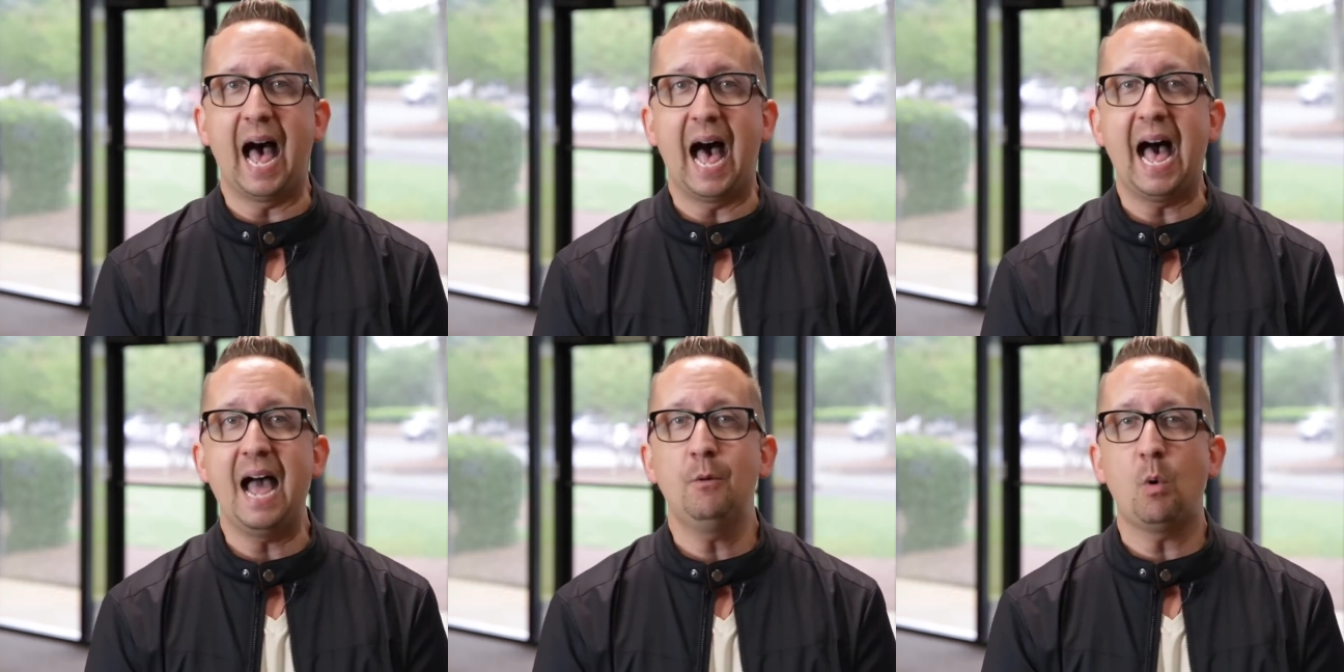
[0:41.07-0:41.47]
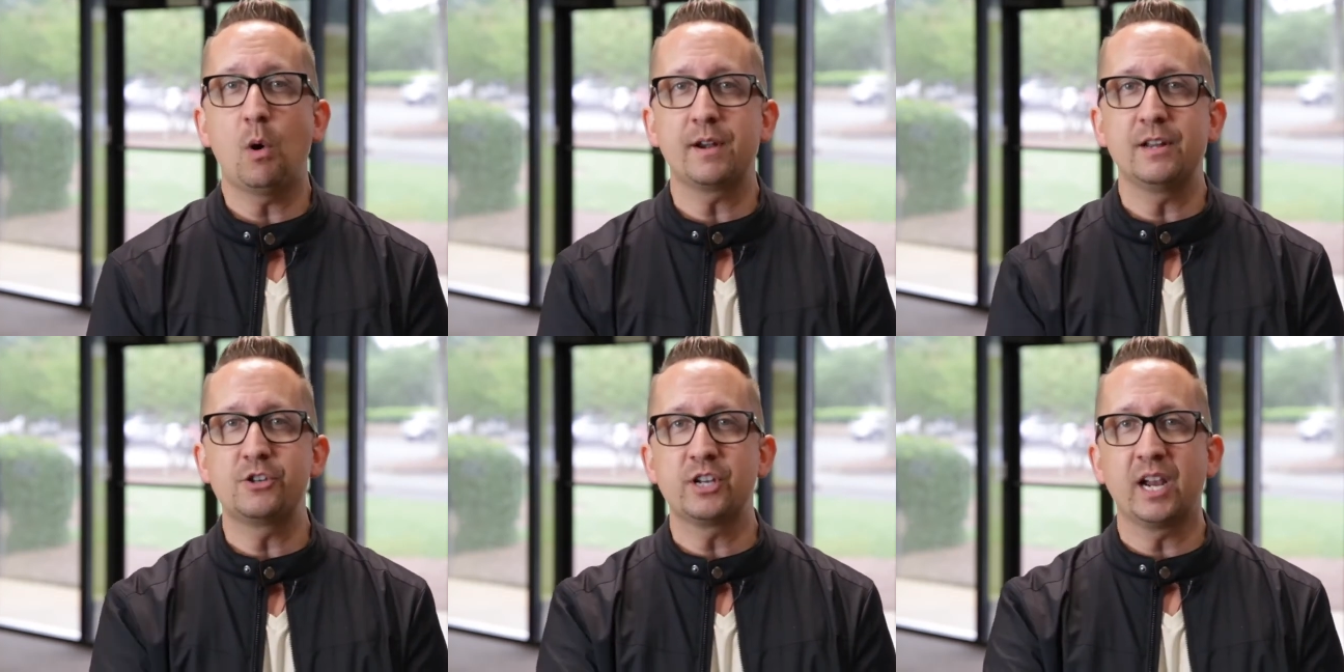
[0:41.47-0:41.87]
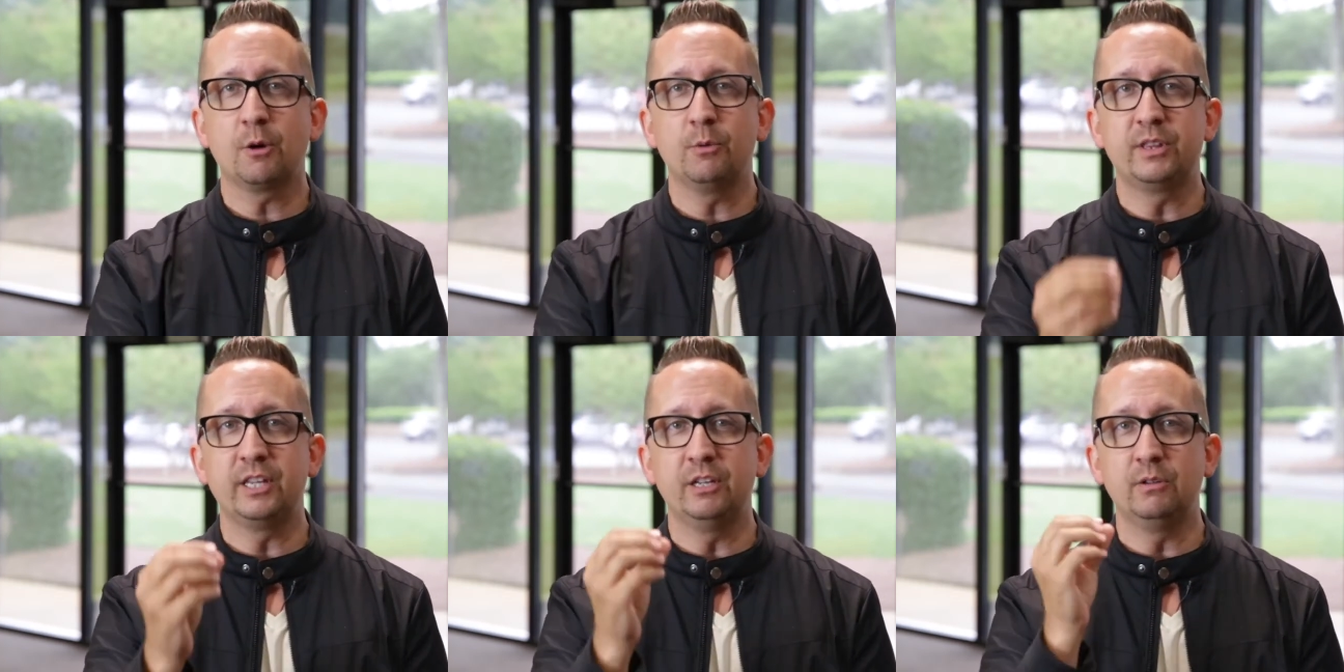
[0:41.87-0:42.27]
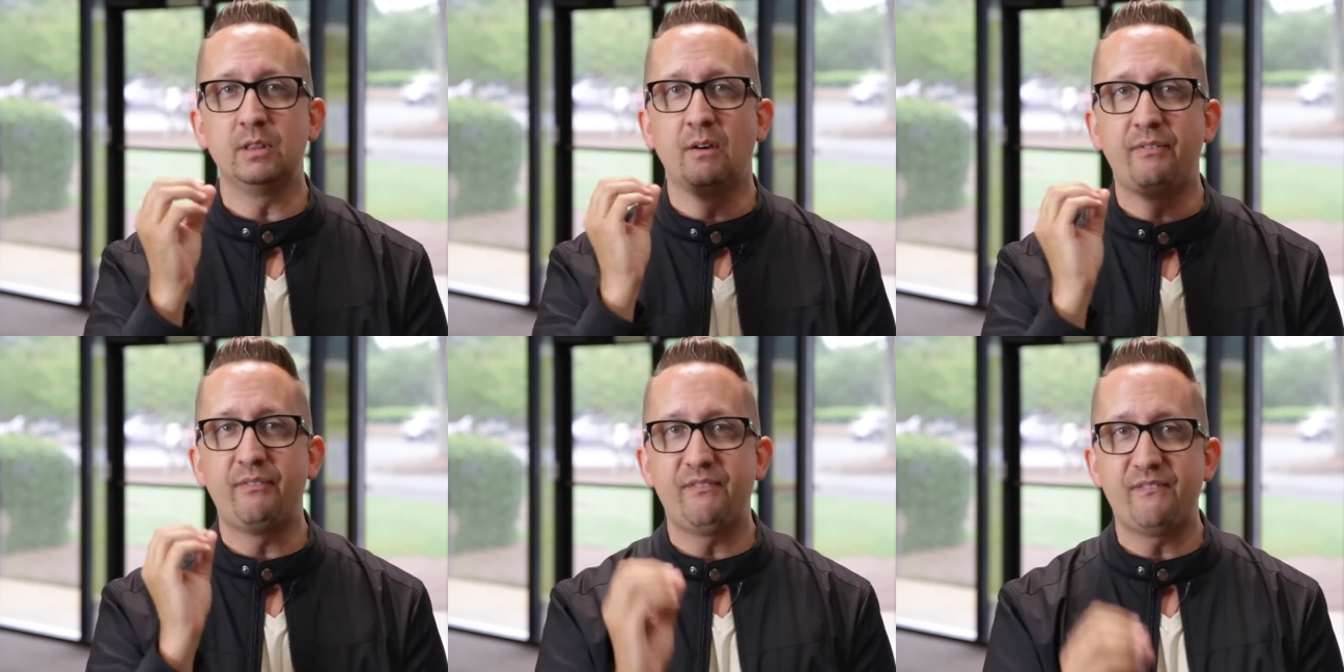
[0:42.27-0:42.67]
I want to share with you
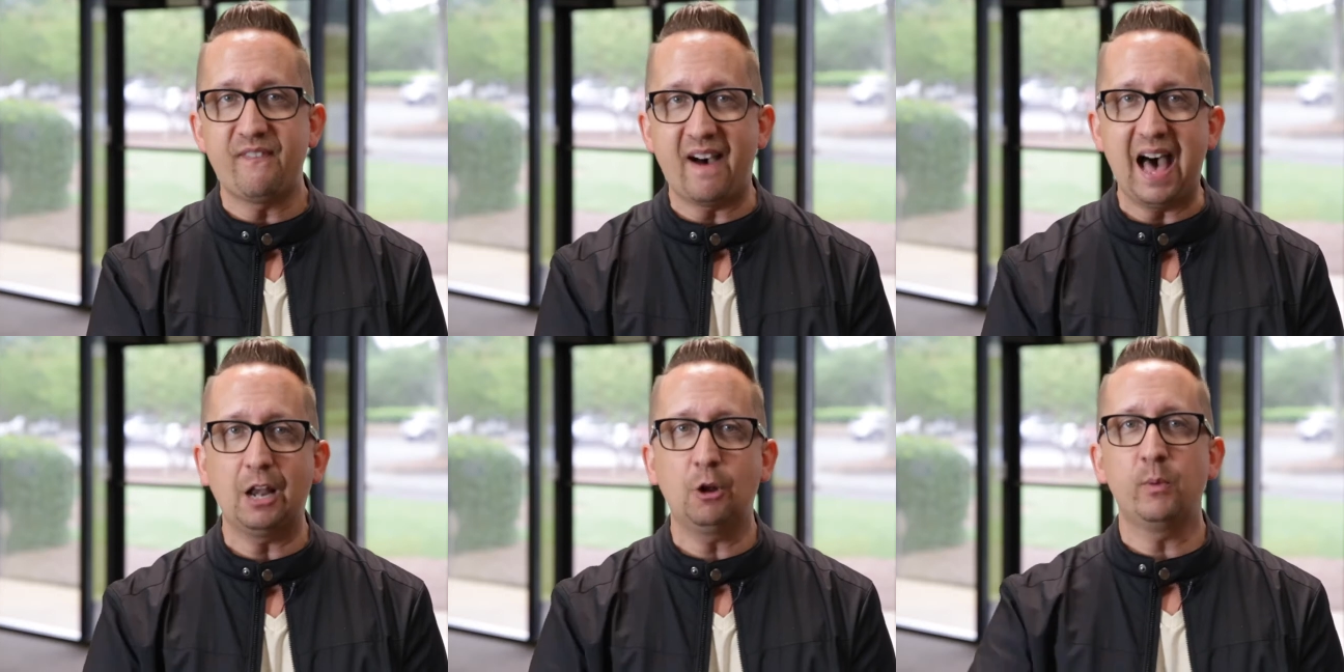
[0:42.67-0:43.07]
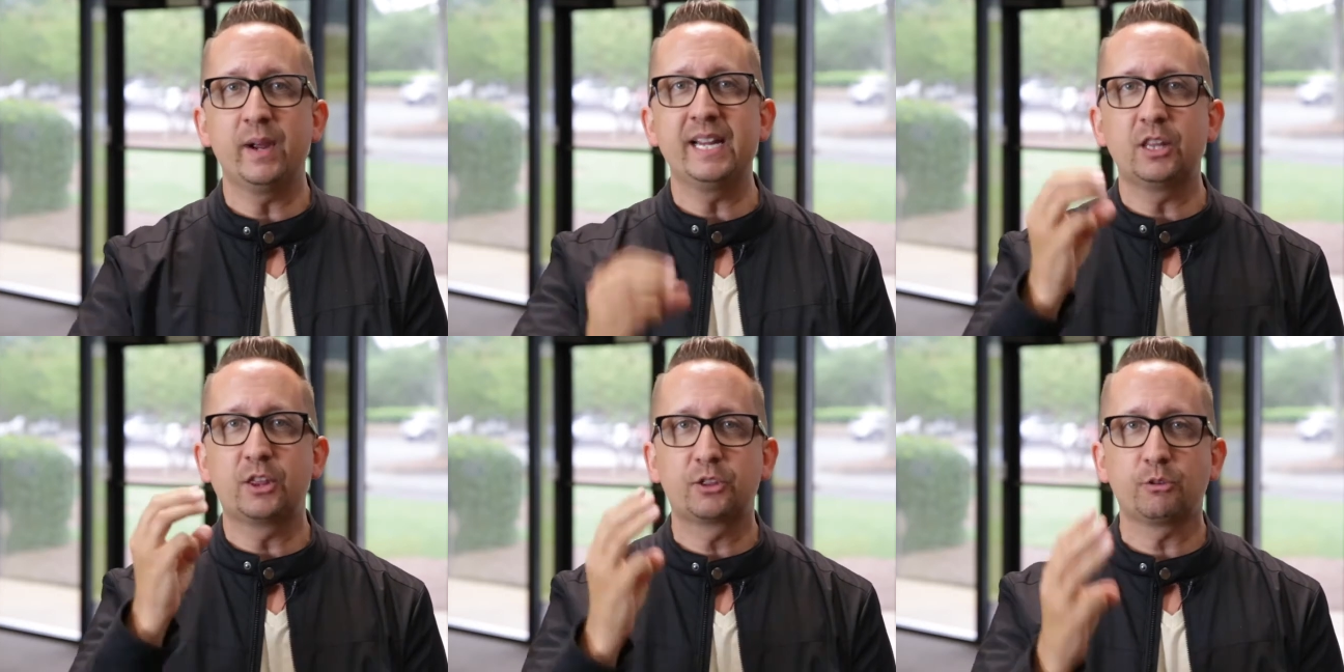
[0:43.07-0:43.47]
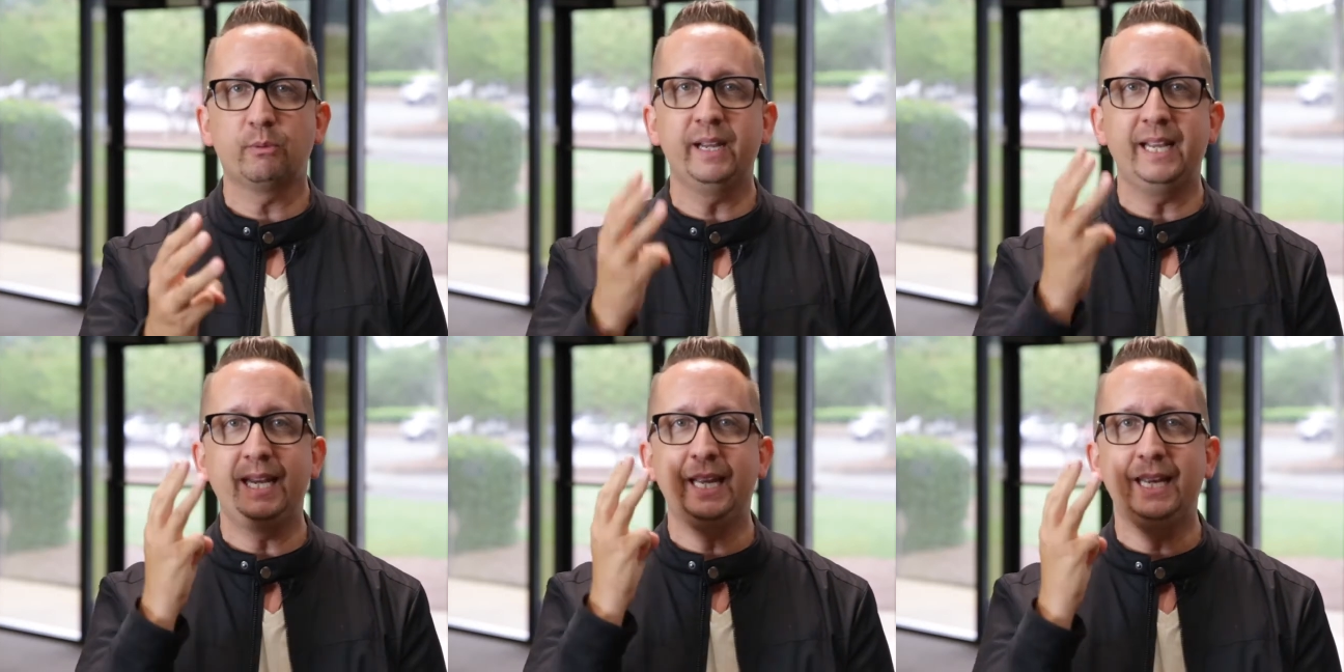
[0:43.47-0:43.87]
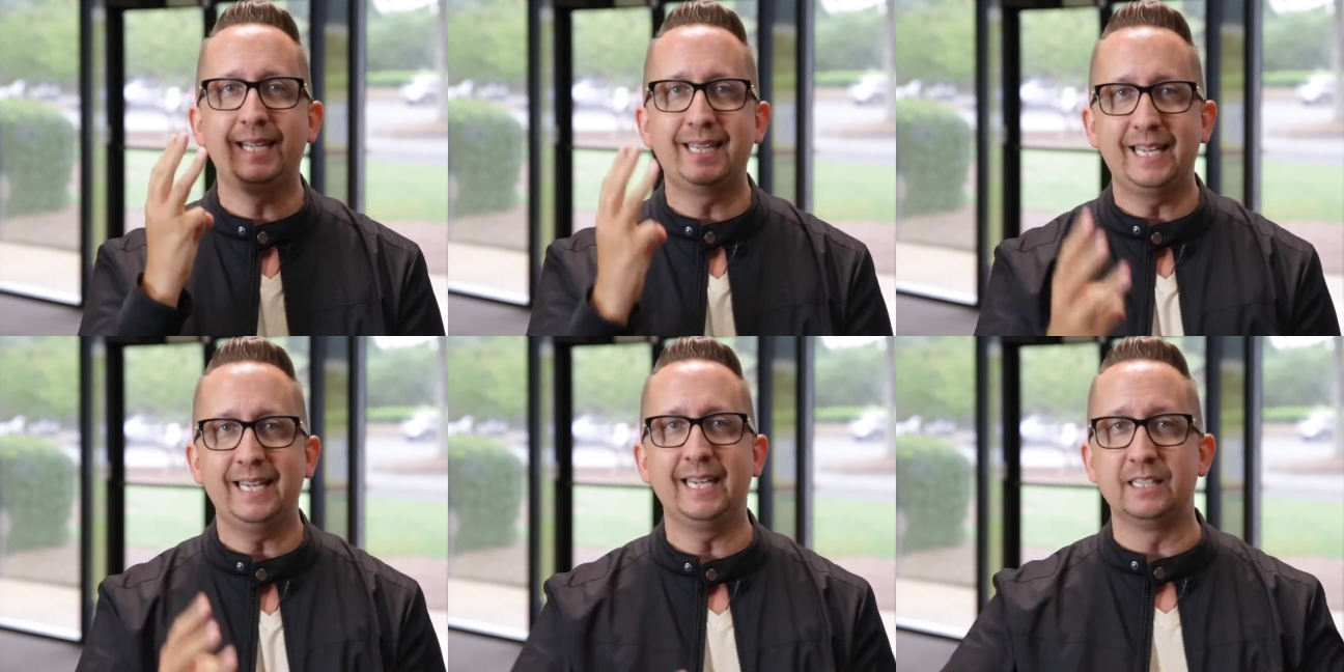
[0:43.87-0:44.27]
the following 3
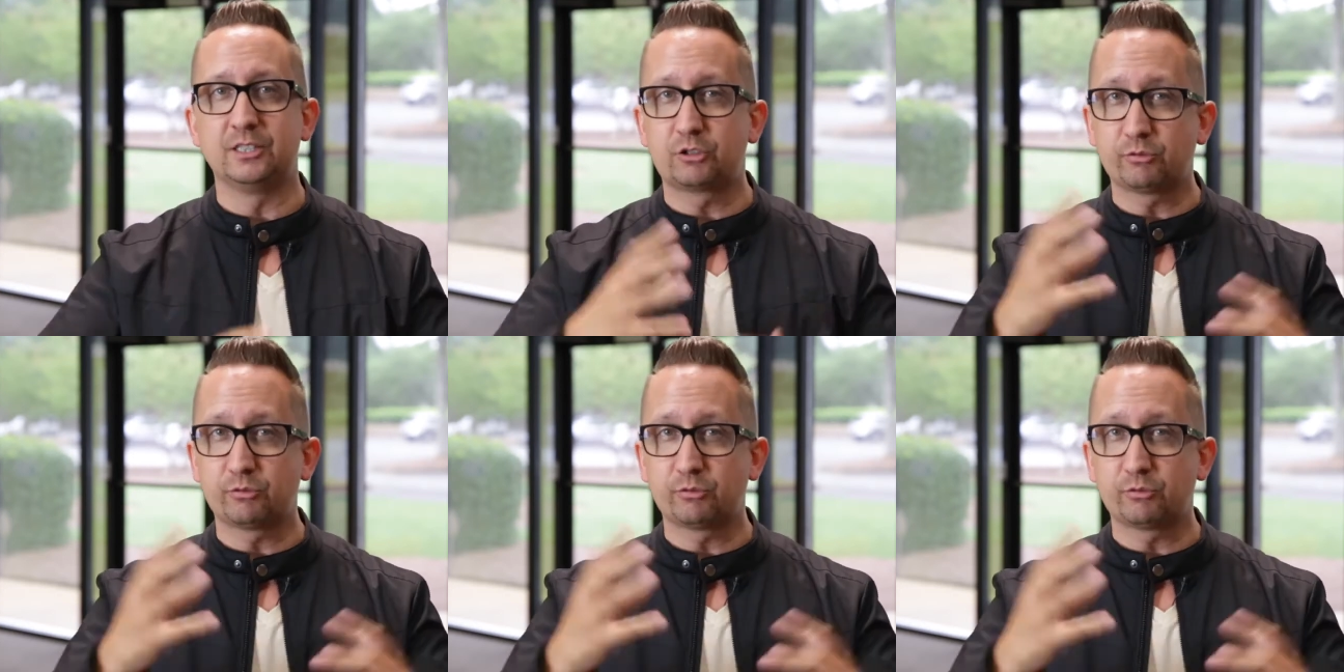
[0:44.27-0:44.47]
keys,